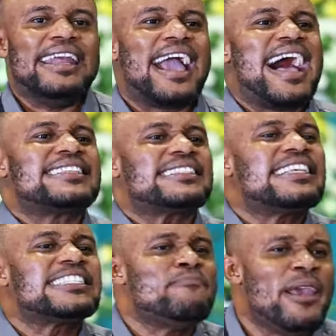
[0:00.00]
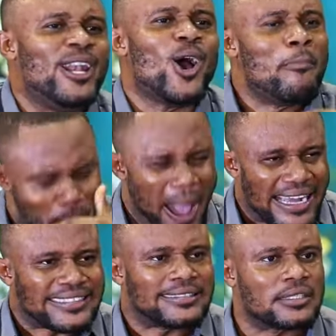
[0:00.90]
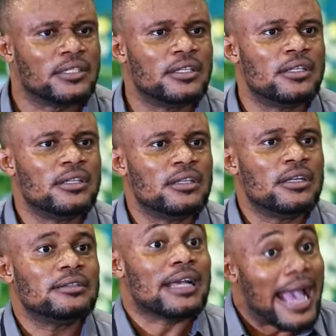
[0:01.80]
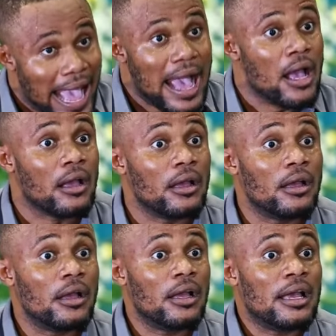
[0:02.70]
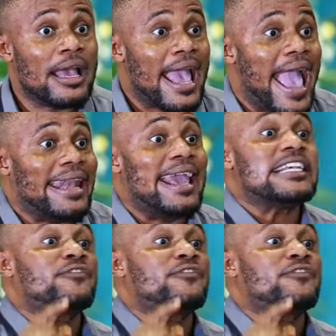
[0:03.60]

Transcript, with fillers: and he has 6 million packs, huh? Eh? and